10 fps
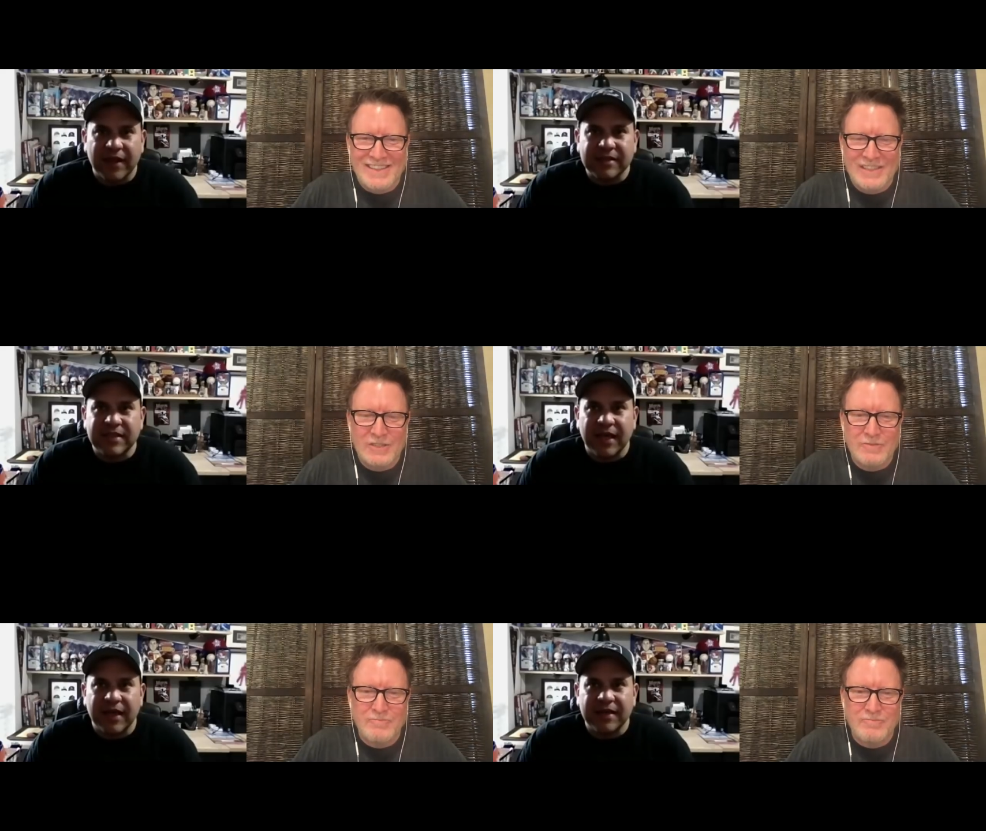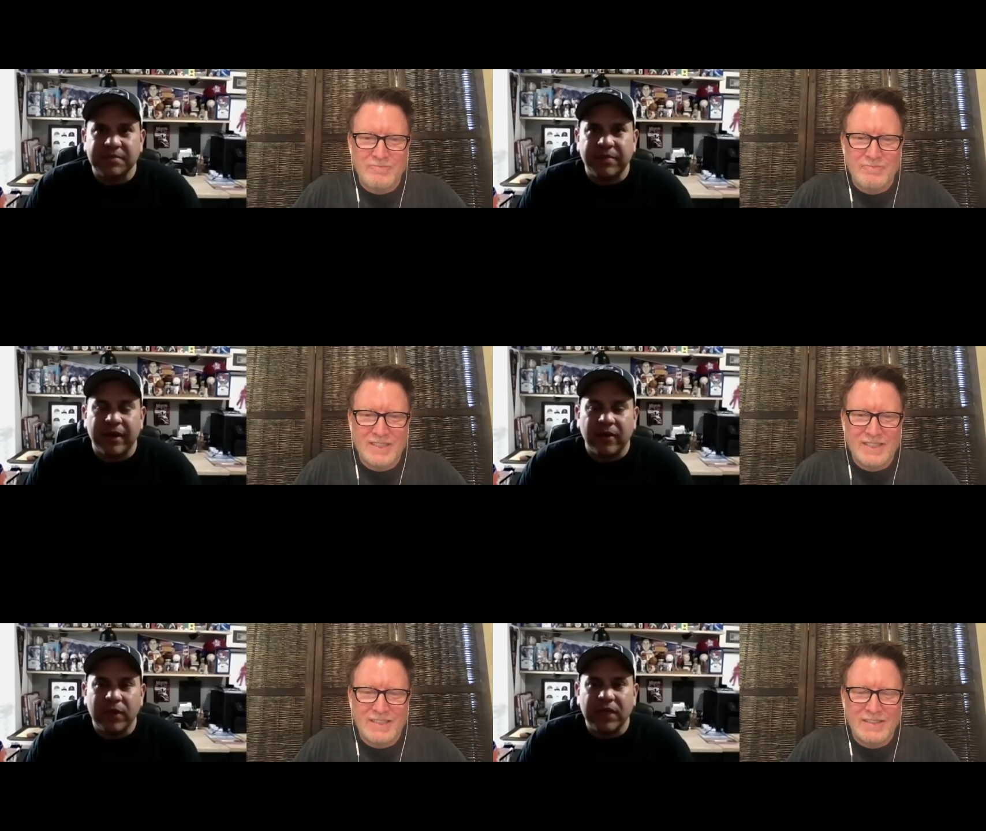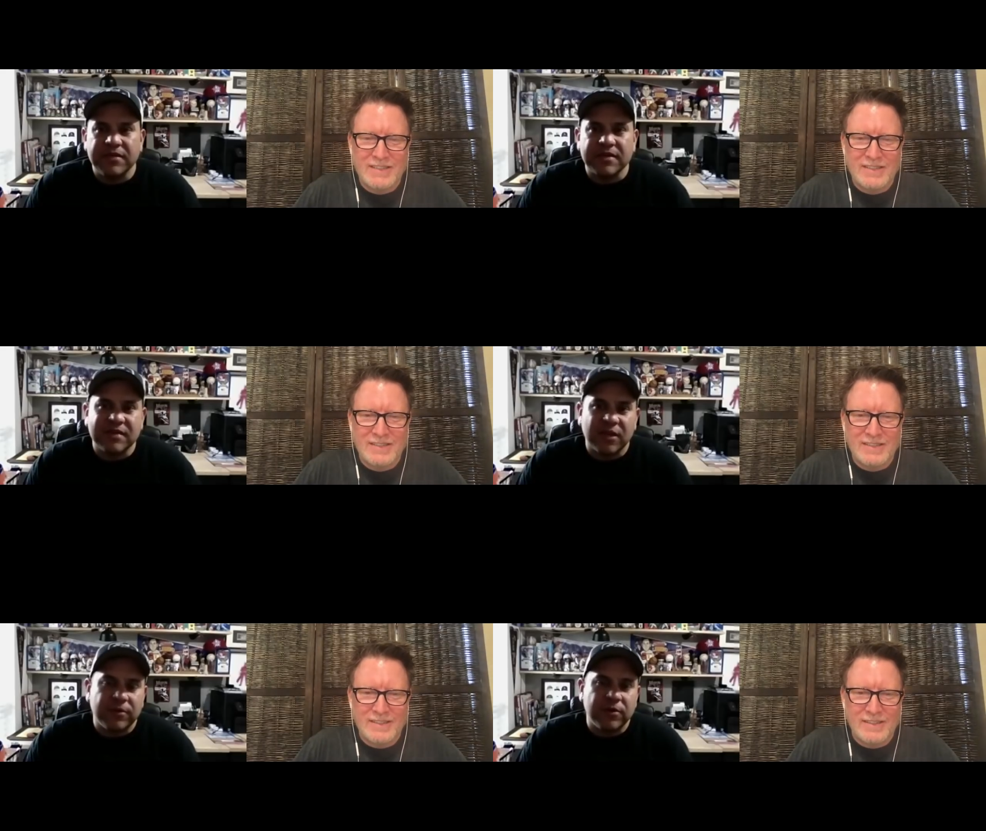Speaker 1: its days, but we live in the
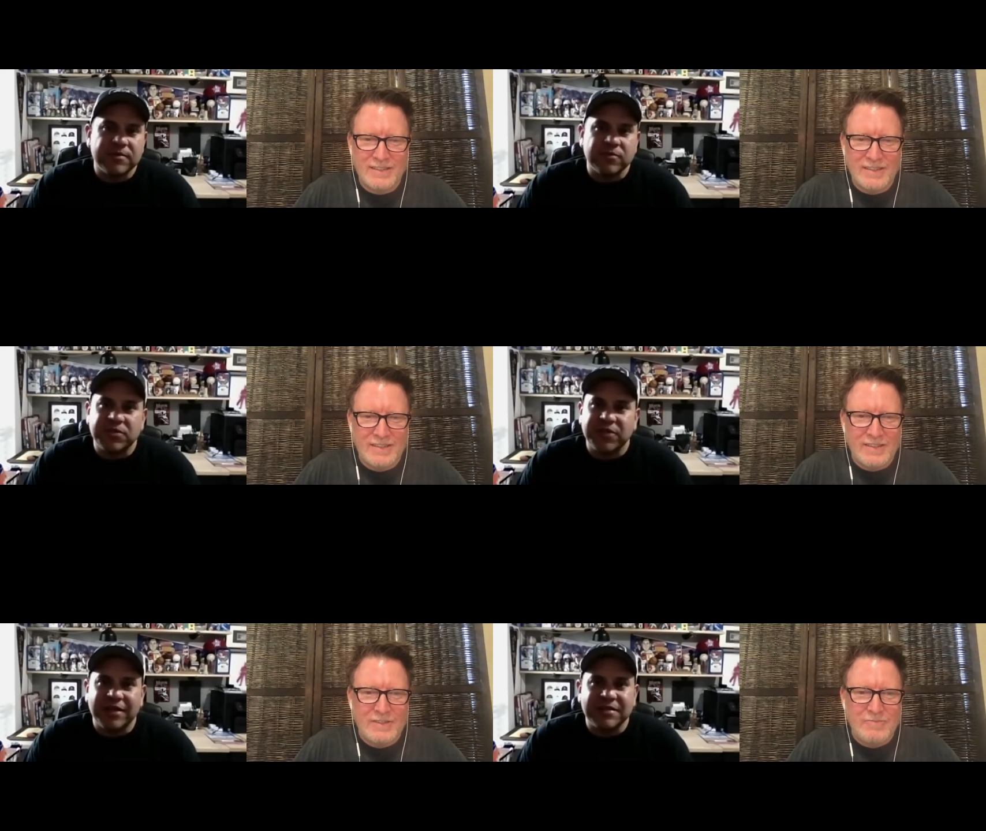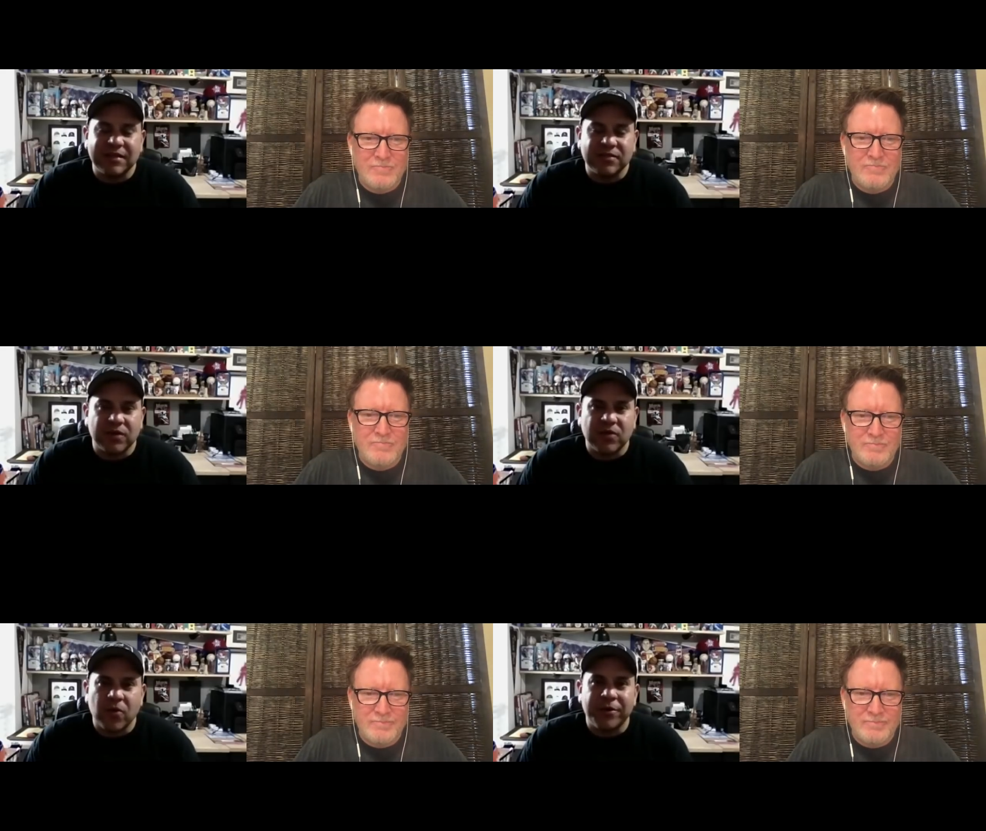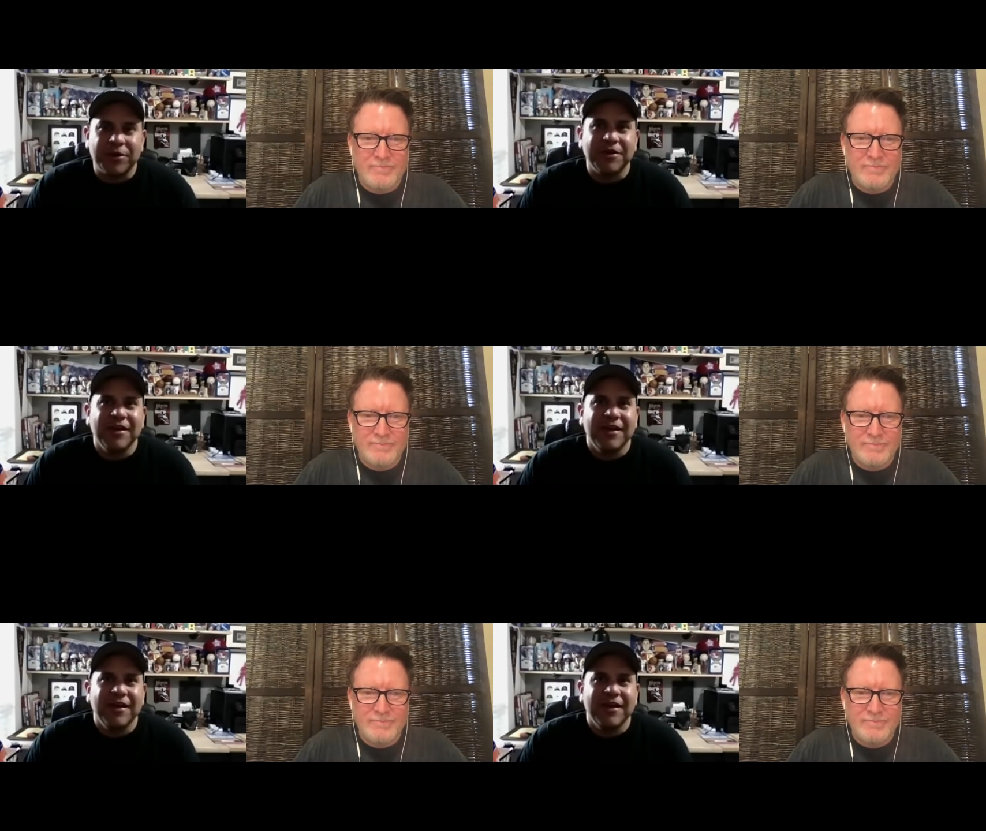suburbs and we try to stick to our corner.